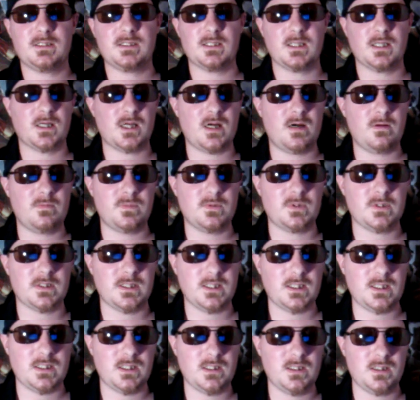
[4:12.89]
to comfort
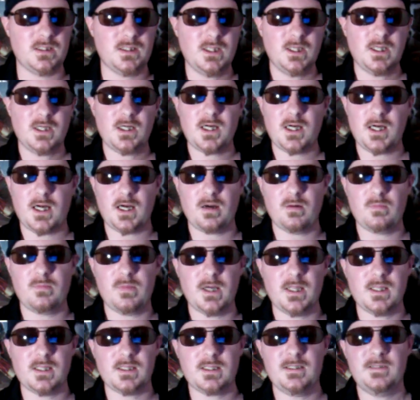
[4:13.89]
Nikki
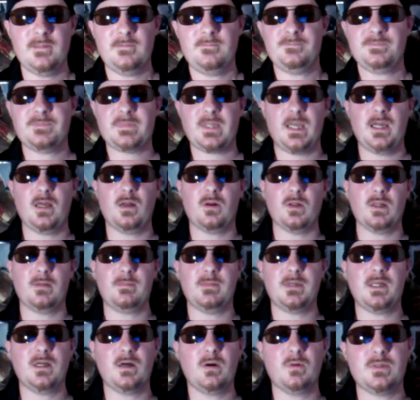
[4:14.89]
Bella. You know, let
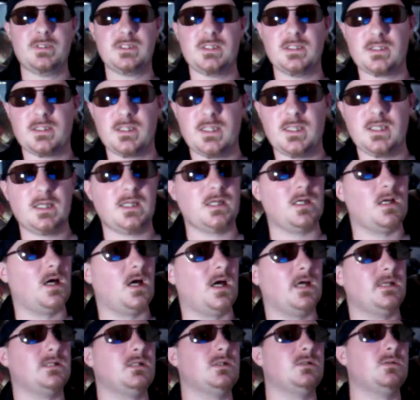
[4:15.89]
me know what you think.
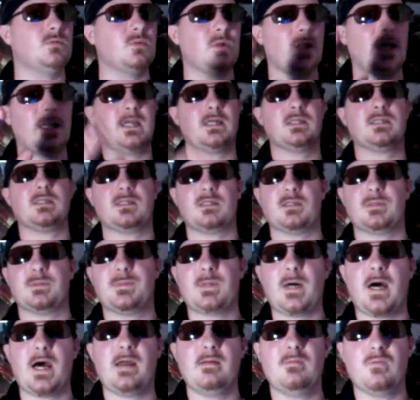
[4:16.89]
Did you like it that the
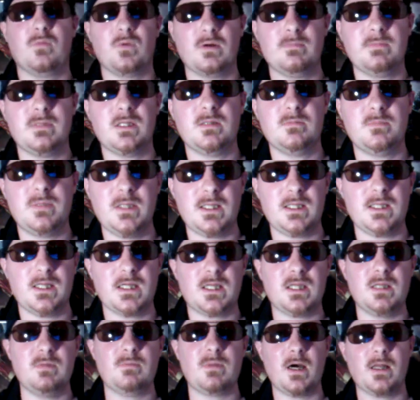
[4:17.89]
5 women beat
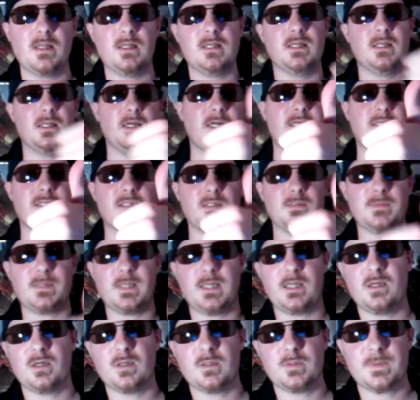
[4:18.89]
Nikki Bella? Like the
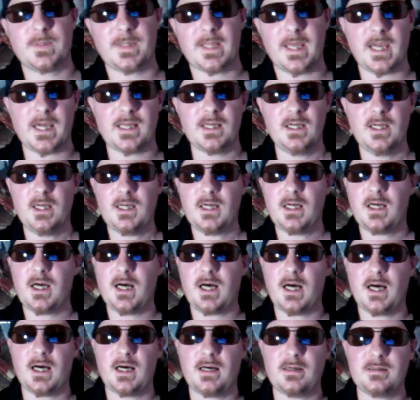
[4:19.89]
video for that.
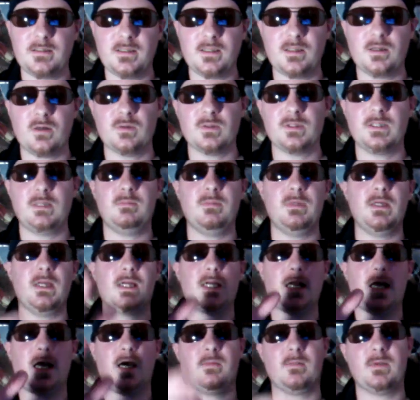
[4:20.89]
You know, leave me a
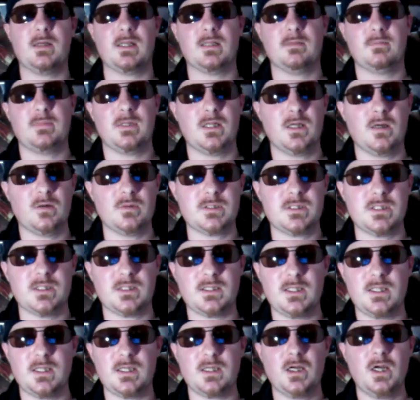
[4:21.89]
comment. Let me know what you
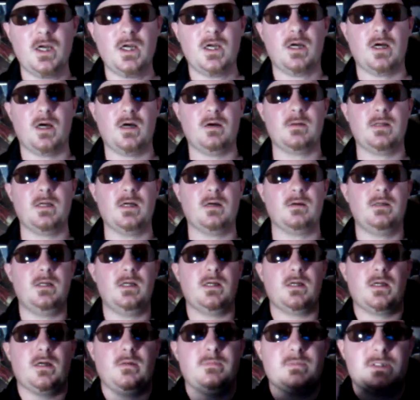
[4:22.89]
think. Oh no,
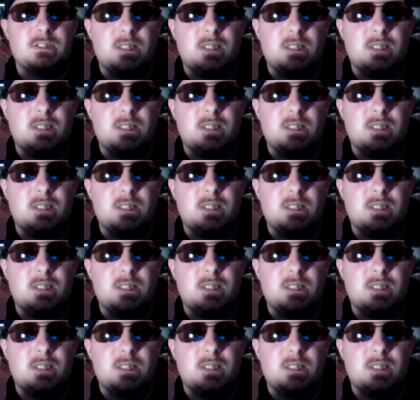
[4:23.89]
here comes